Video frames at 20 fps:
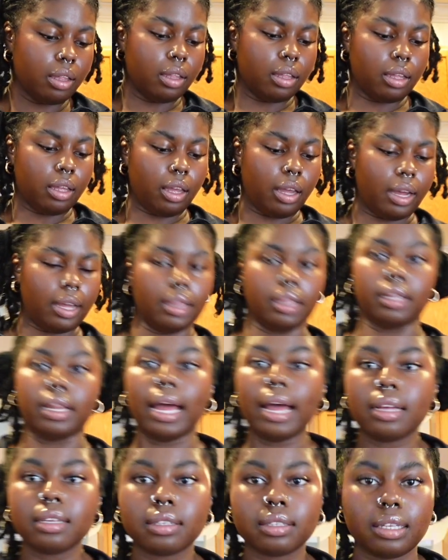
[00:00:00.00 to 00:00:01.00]
yeah, the
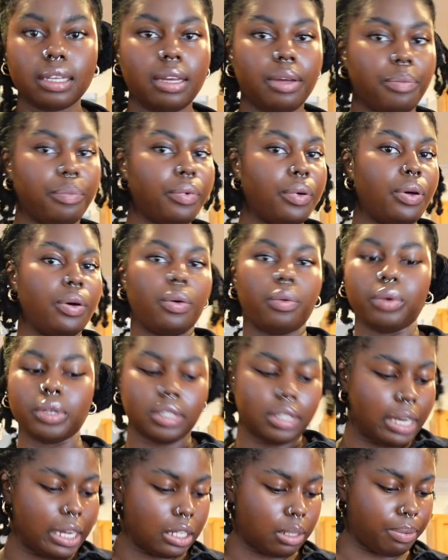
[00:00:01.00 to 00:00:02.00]
last clip was
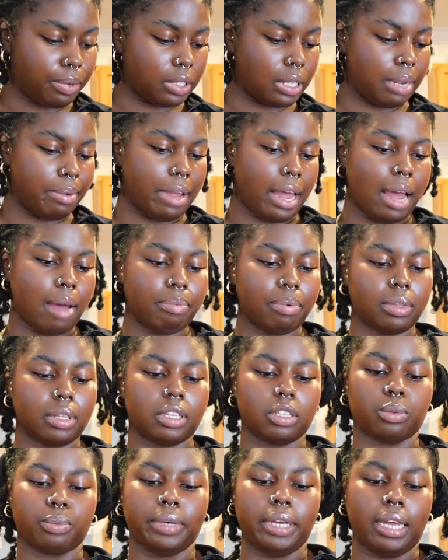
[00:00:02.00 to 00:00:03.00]
not supposed to happen
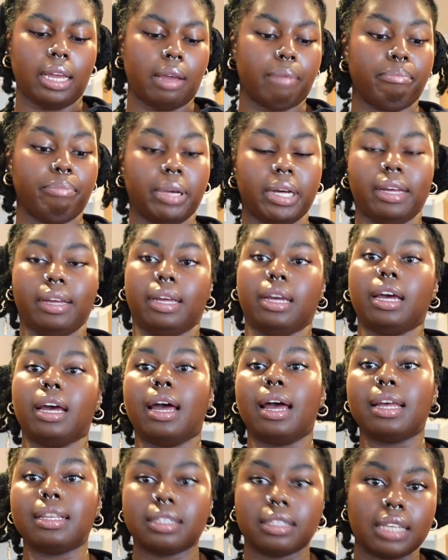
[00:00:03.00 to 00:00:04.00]
this week, but
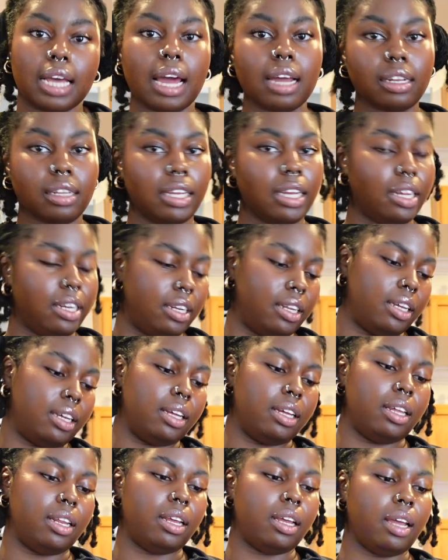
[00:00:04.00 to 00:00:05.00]
sadly it
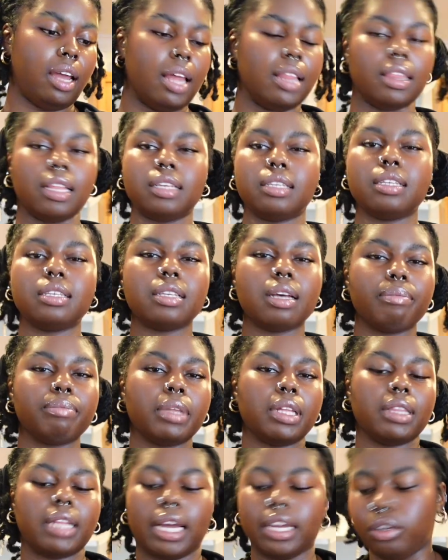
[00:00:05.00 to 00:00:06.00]
did. And this is
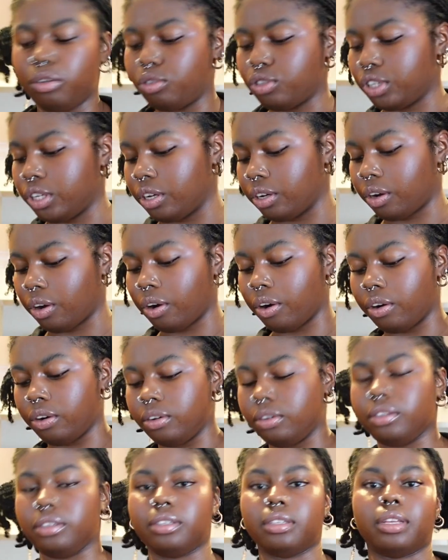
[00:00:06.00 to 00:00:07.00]
something that usually
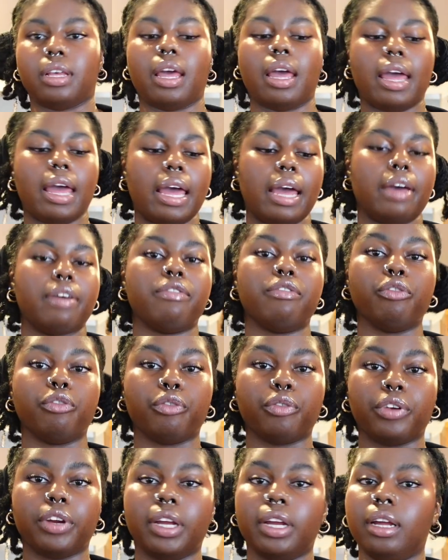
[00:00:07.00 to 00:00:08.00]
occurs
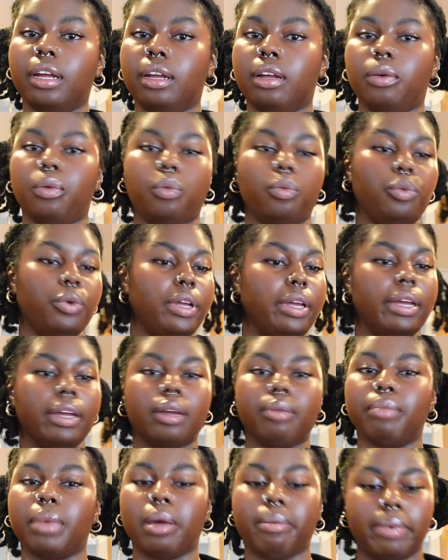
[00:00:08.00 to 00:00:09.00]
every
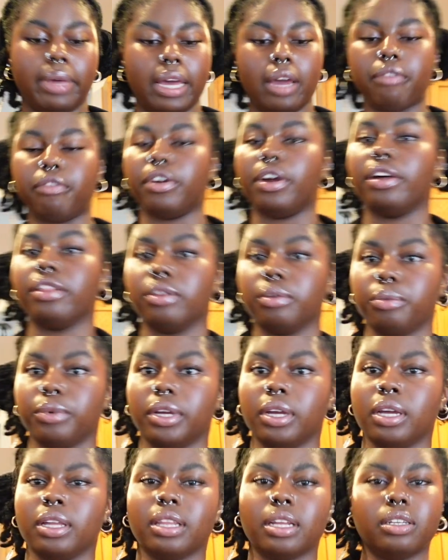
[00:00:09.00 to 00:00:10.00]
week, maybe every other
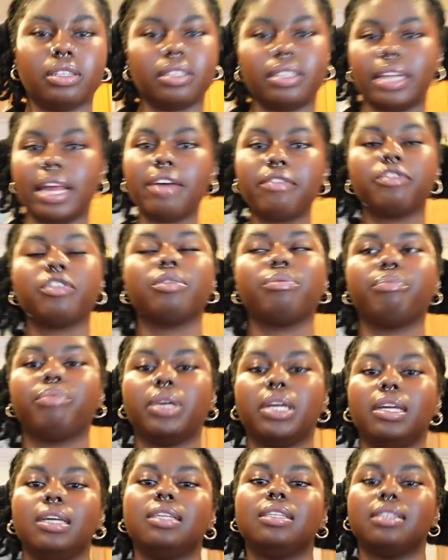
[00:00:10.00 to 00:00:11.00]
week. There's never
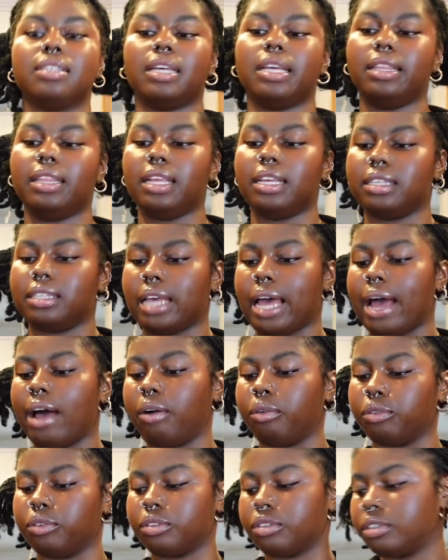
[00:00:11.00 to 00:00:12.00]
peace in this
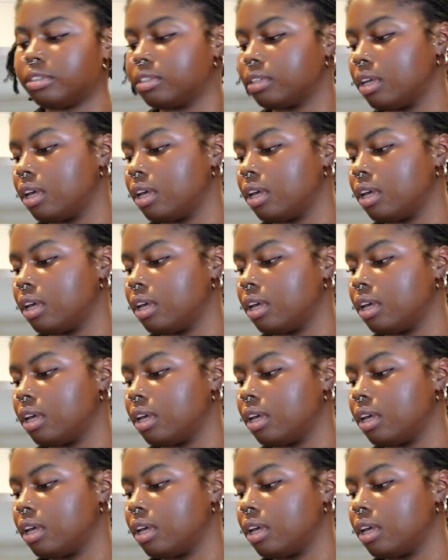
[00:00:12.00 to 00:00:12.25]
house.